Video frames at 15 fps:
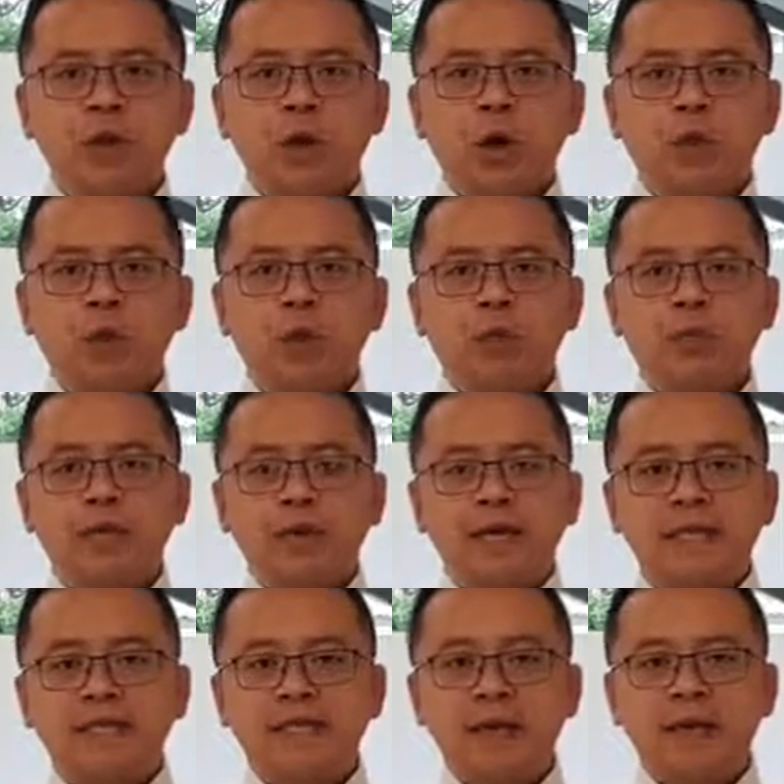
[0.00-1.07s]
will be
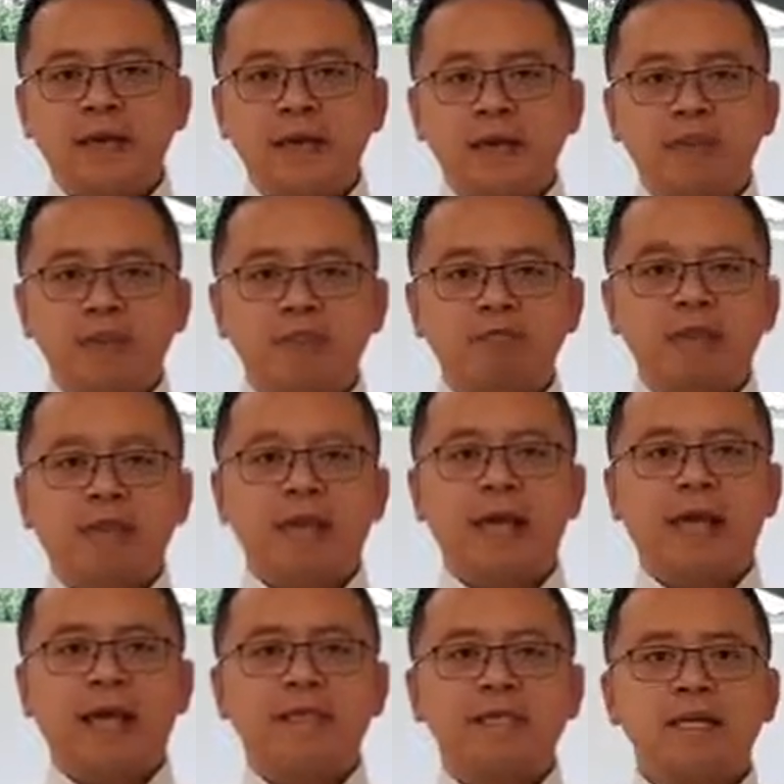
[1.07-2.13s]
typically
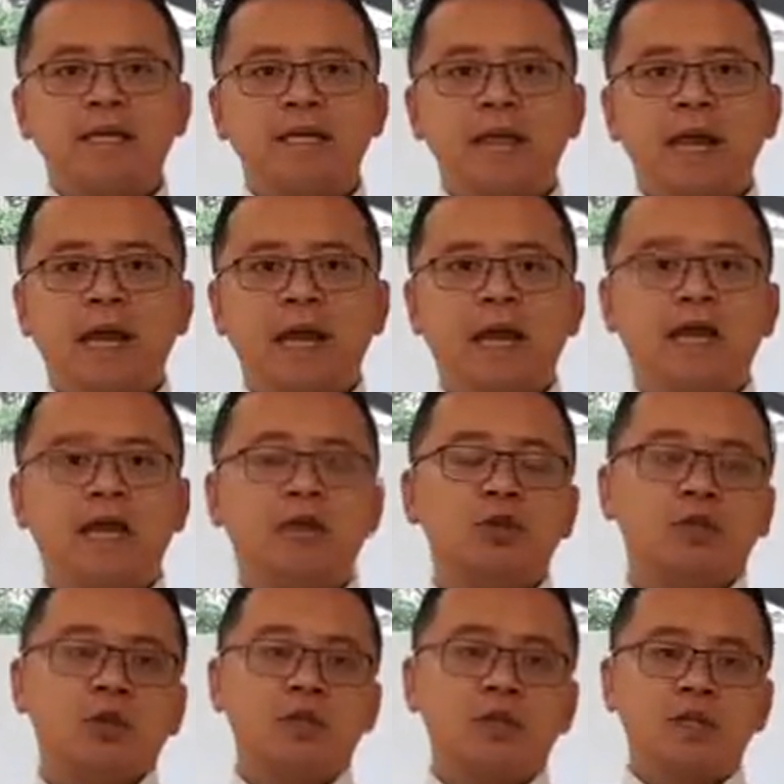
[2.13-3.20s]
regulated in
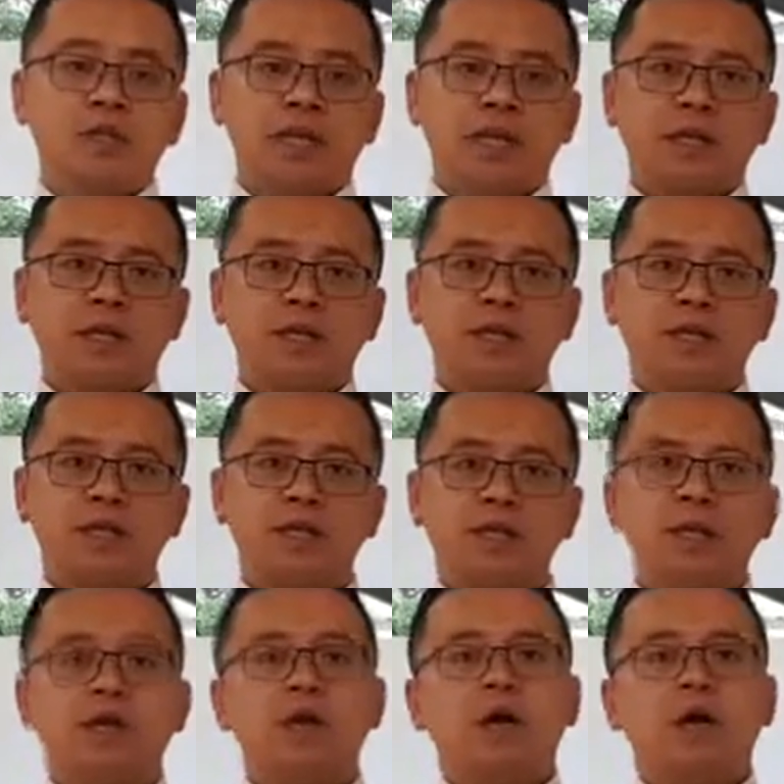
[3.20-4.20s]
jurisdictions